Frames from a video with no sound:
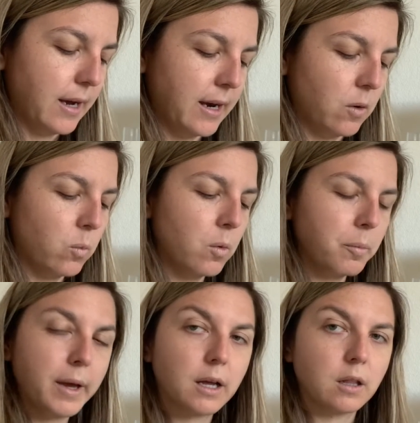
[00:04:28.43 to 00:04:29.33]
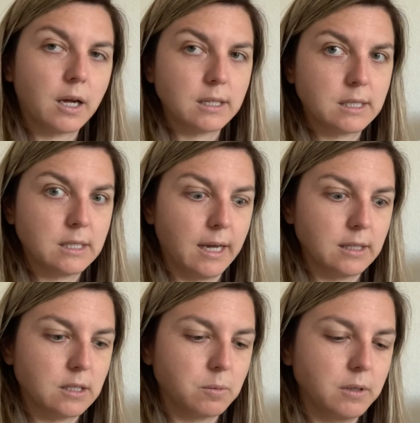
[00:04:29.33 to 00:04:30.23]
And it won't make a lot of
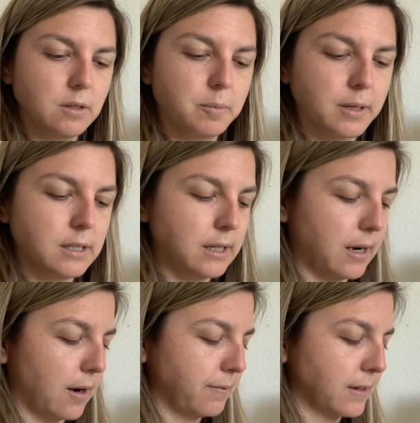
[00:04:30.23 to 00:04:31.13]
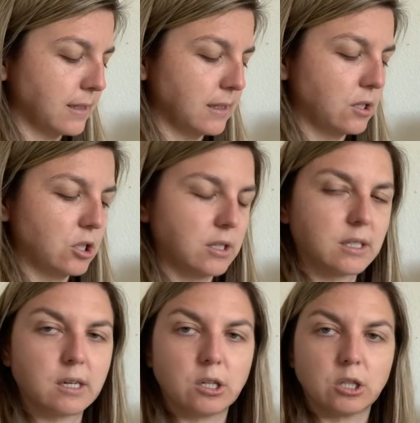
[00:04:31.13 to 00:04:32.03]
sense when you print it off because it's
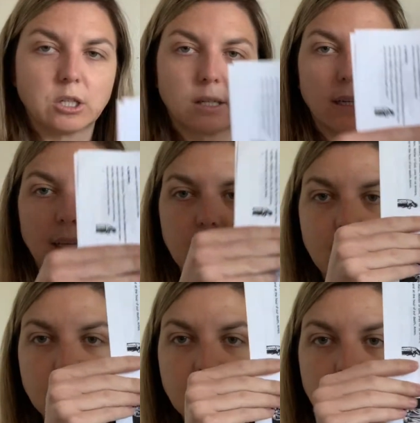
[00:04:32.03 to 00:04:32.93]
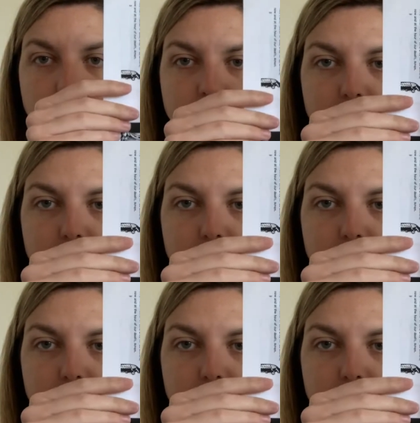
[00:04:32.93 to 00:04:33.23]
just going to look like this